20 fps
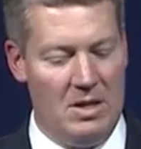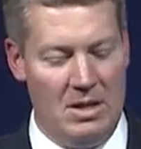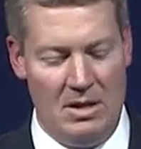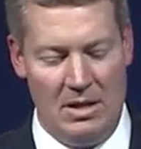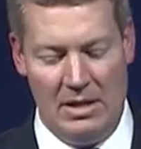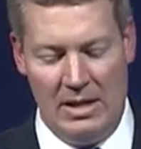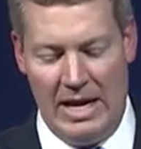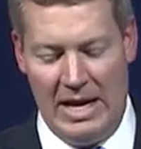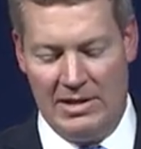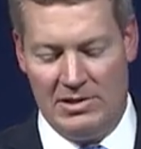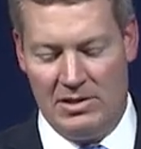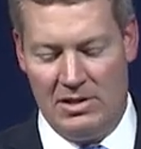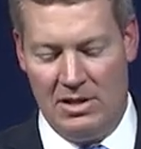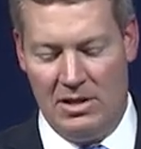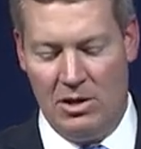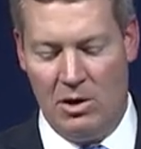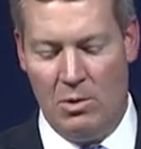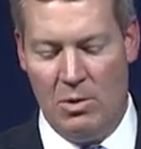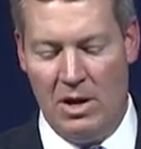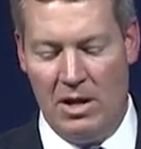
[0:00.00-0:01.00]
lastly,
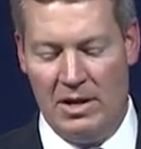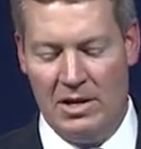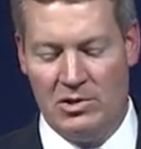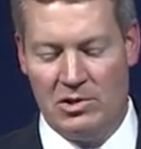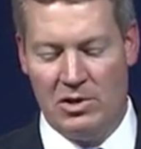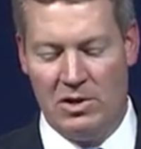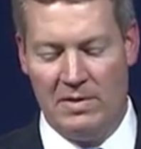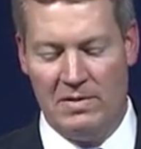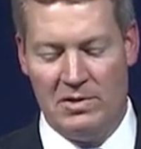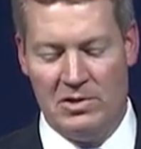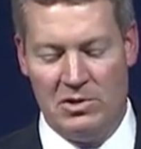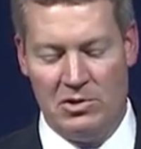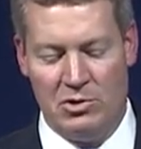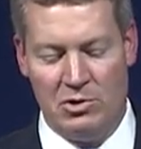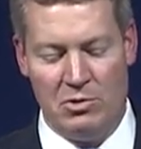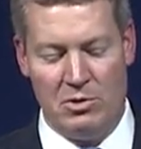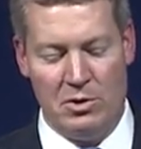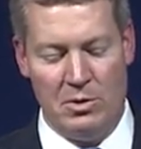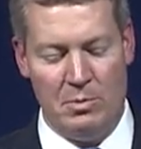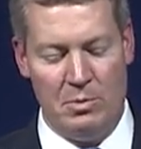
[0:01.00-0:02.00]
the quality services
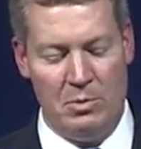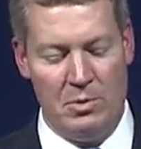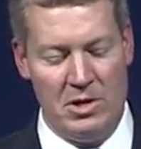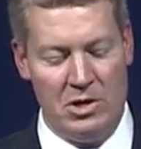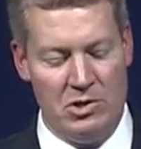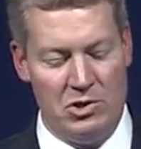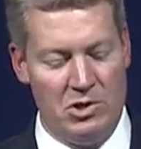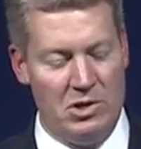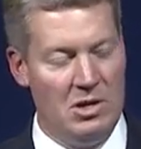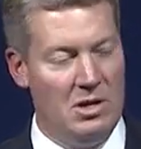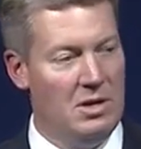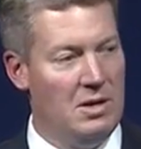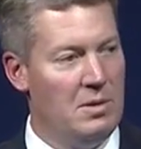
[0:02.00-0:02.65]
group, which